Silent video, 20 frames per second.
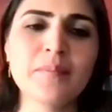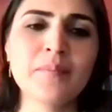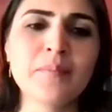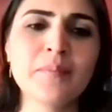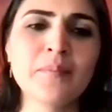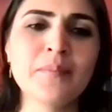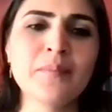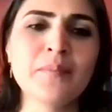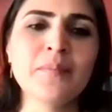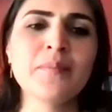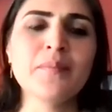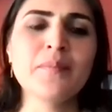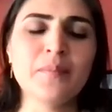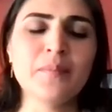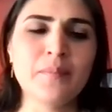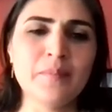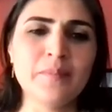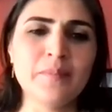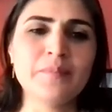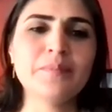
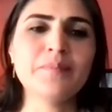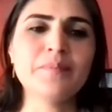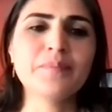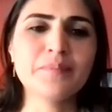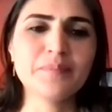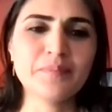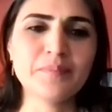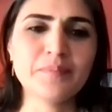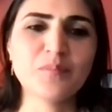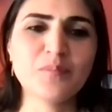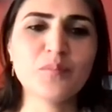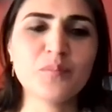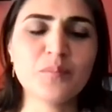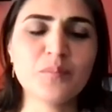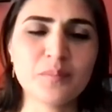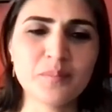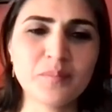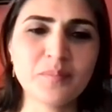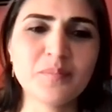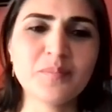
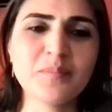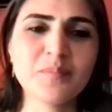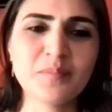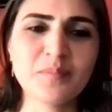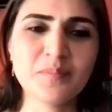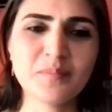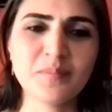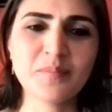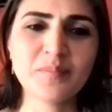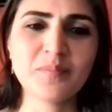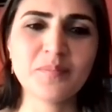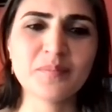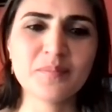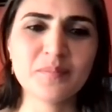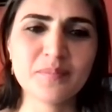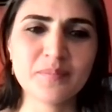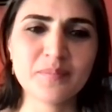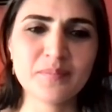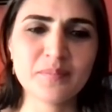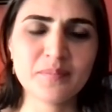(not speaking)